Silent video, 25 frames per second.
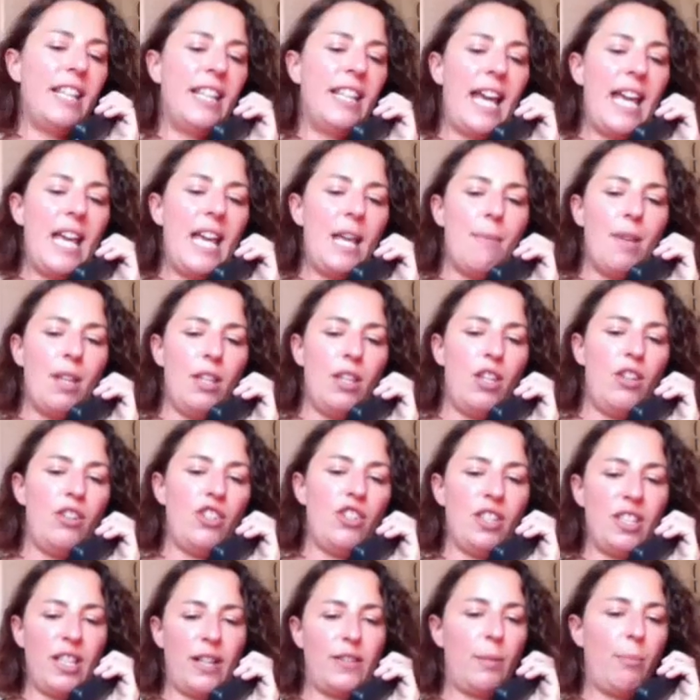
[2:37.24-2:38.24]
game, you
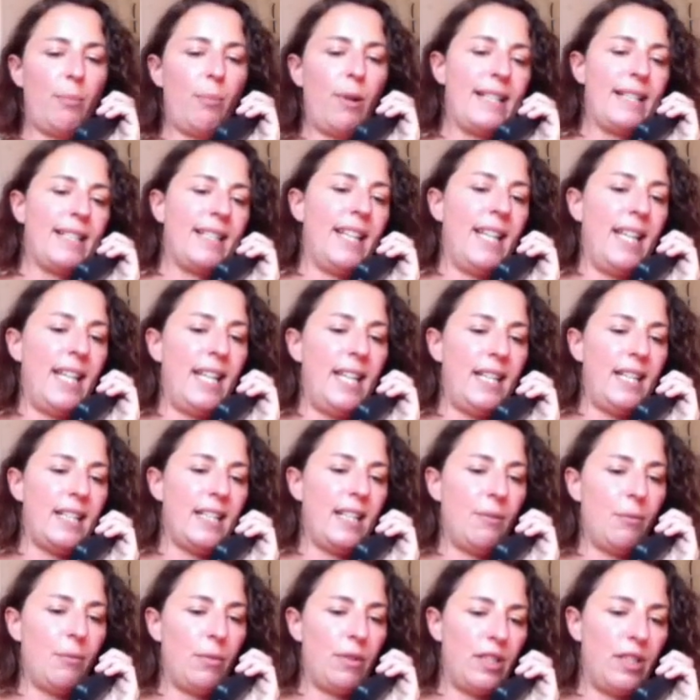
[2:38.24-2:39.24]
just have to press keys
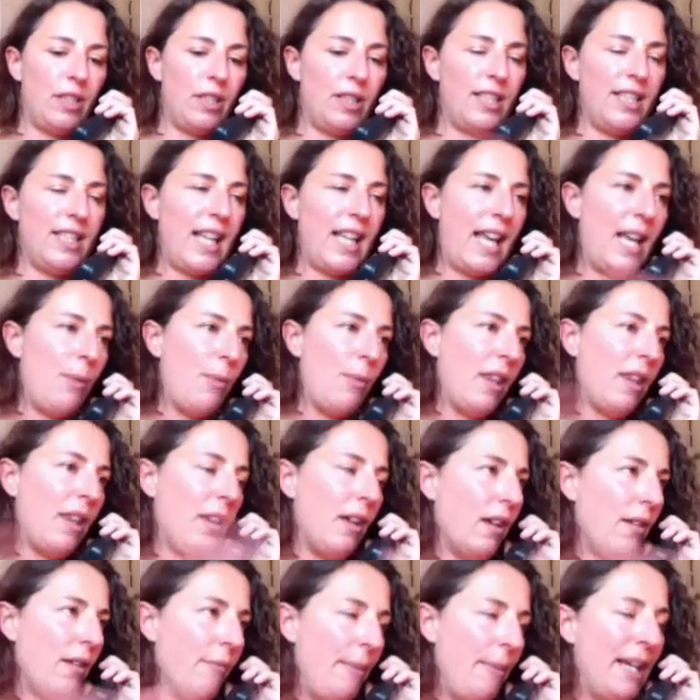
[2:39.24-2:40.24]
to say
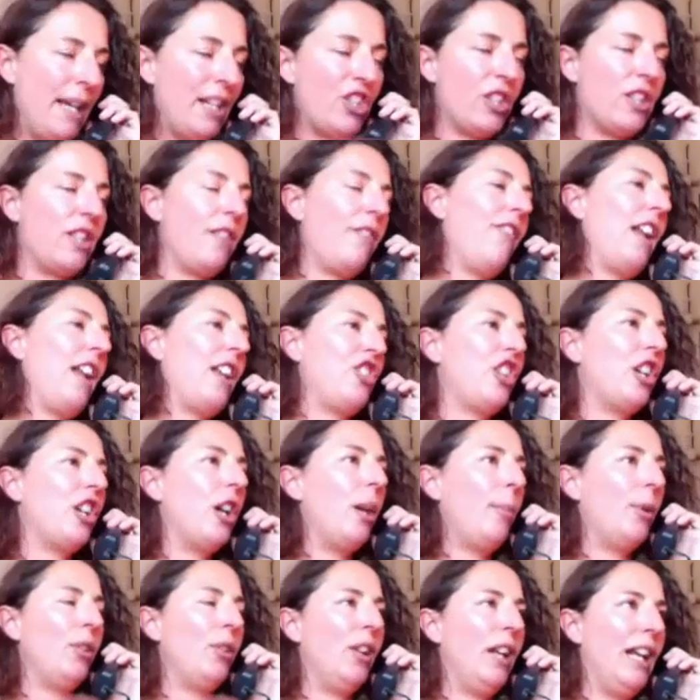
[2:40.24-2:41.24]
whether pictures are flashing
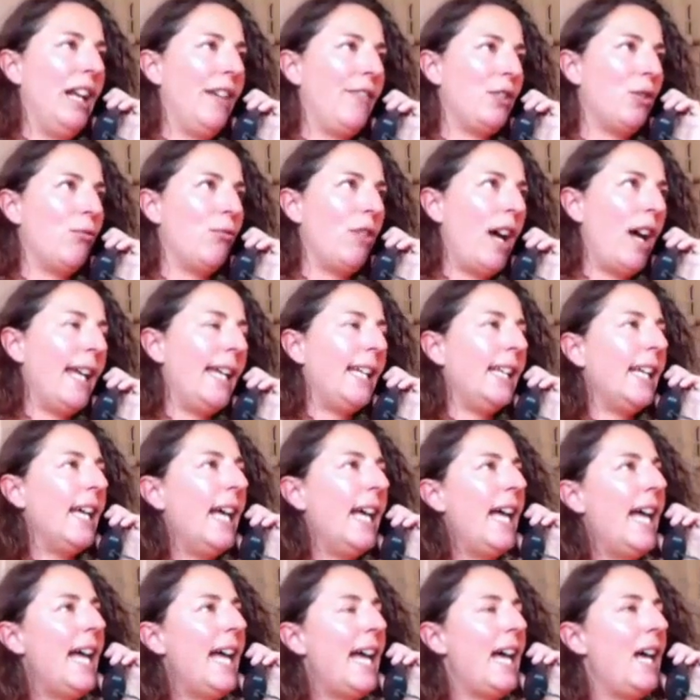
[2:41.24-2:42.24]
up on the left or right.
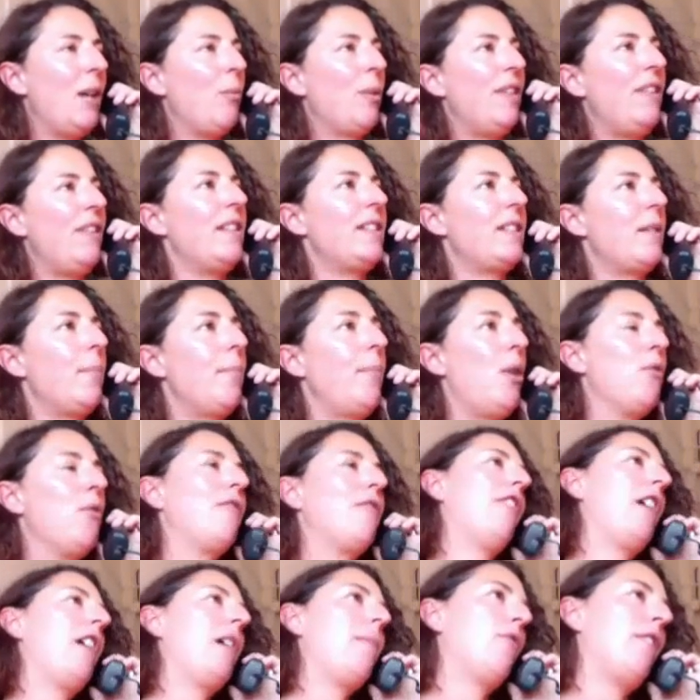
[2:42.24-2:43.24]
And when there's a bold
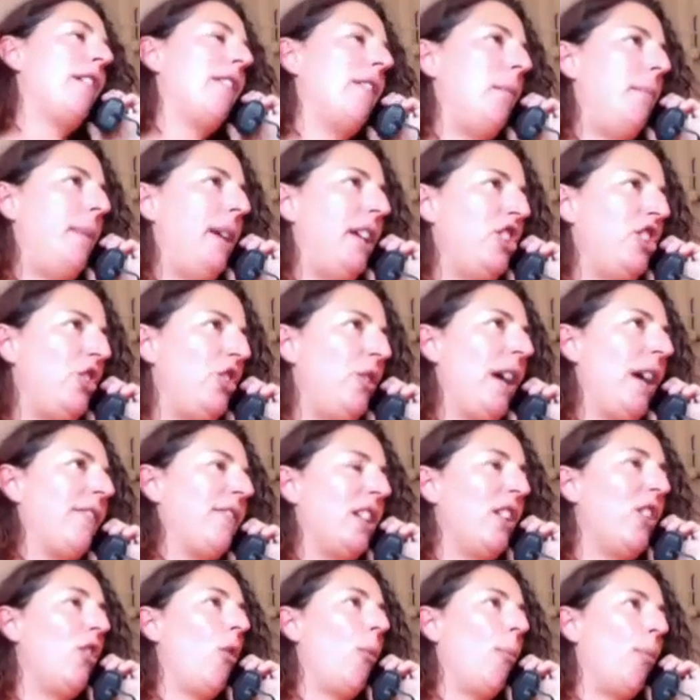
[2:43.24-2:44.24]
frame around the picture, you have
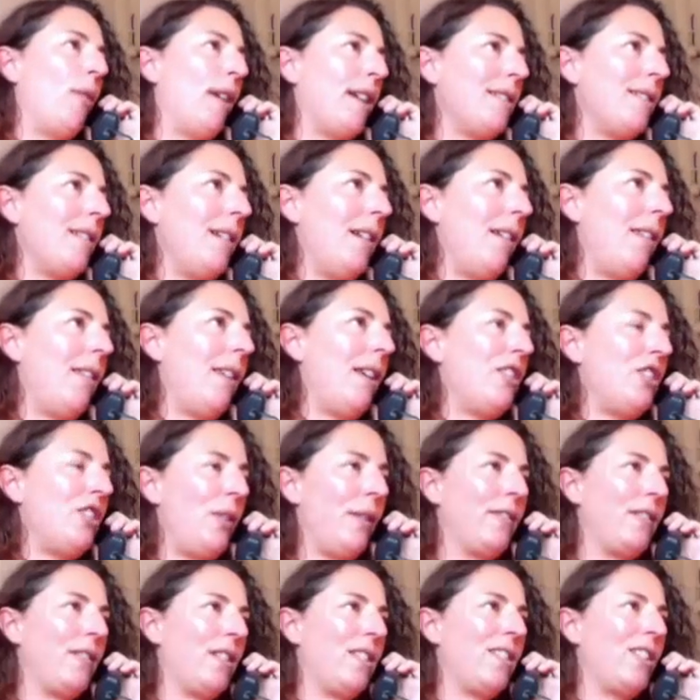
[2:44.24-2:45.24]
to not press anything, so
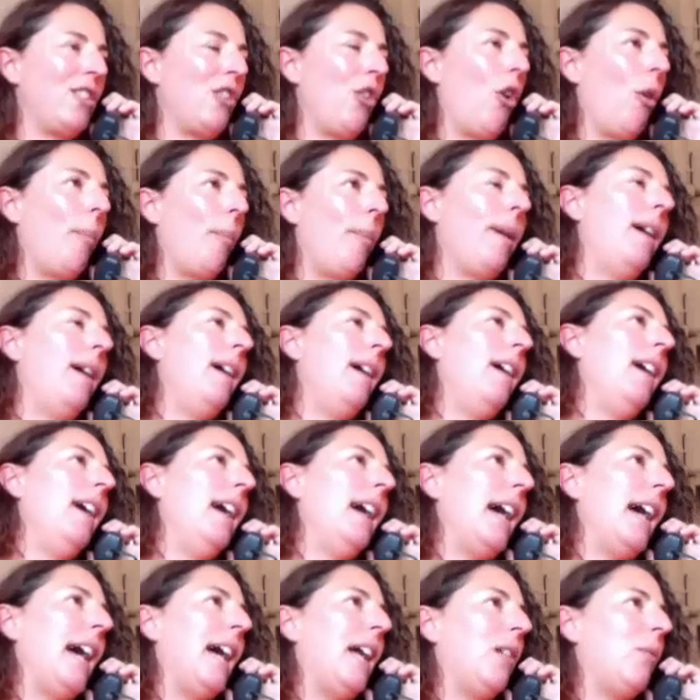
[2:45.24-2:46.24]
you have to stop.
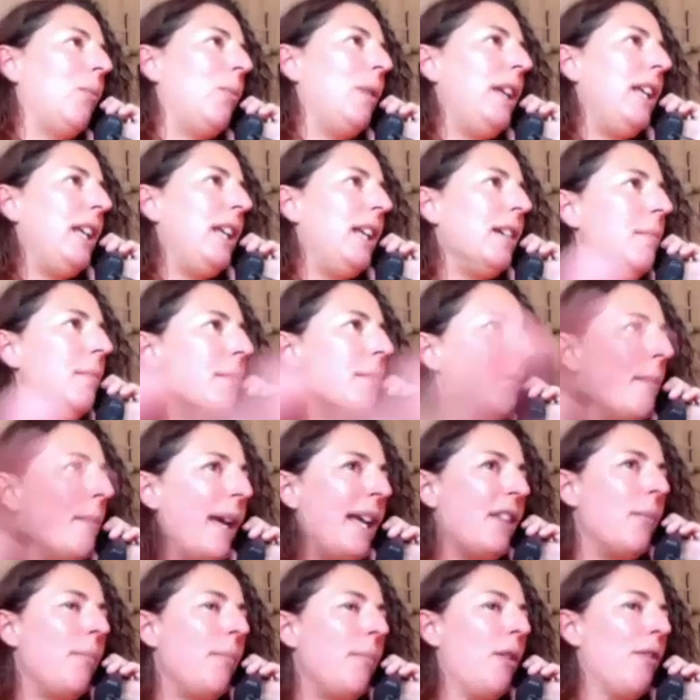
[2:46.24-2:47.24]
And we
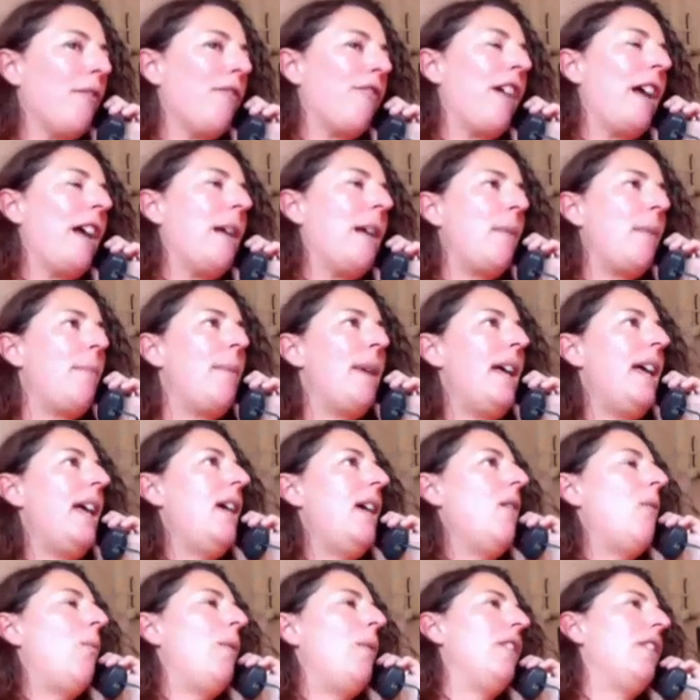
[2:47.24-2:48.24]
make the bold frame
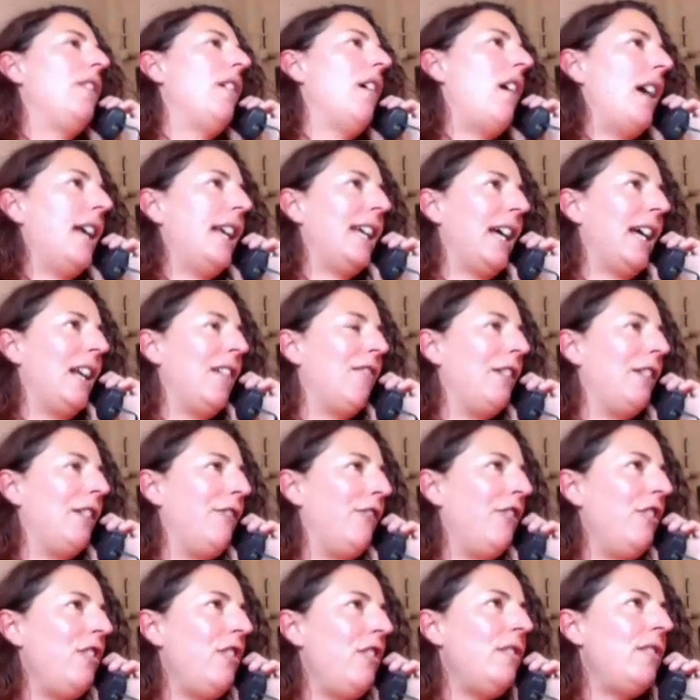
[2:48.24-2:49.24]
appear with high-calorie
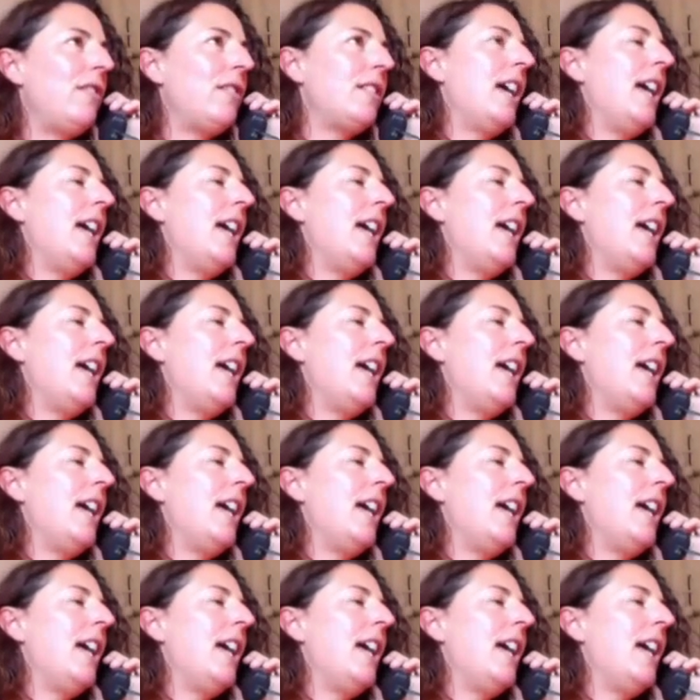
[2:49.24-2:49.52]
foods